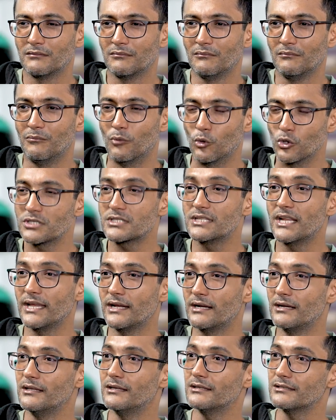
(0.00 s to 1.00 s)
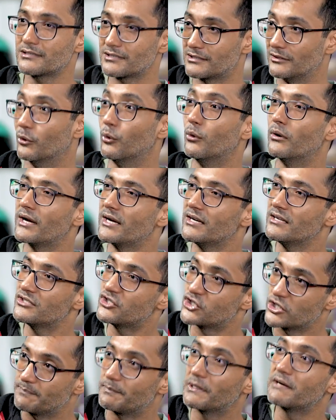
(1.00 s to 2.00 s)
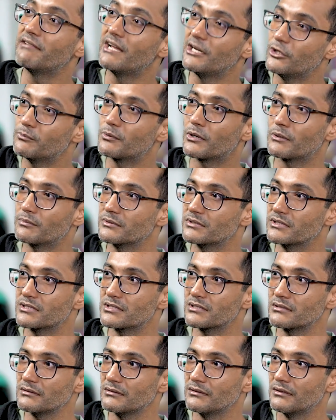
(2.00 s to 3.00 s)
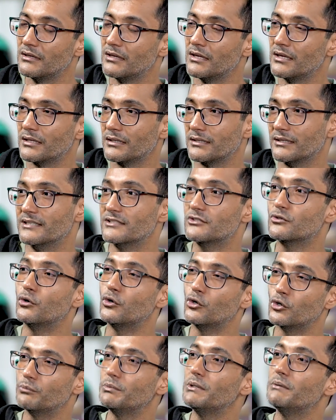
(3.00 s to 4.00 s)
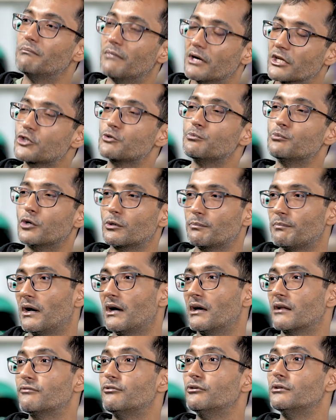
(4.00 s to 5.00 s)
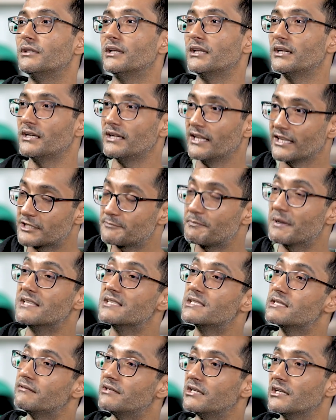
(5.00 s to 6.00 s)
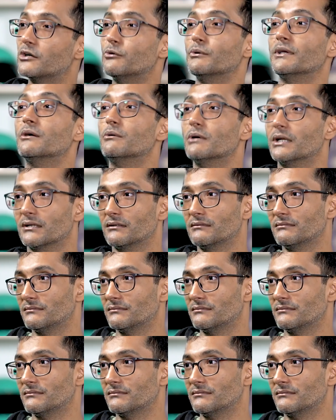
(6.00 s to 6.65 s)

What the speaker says: Most likely a slower and a cheaper value proposition is going to be much more powerful than an expensive and a quick one.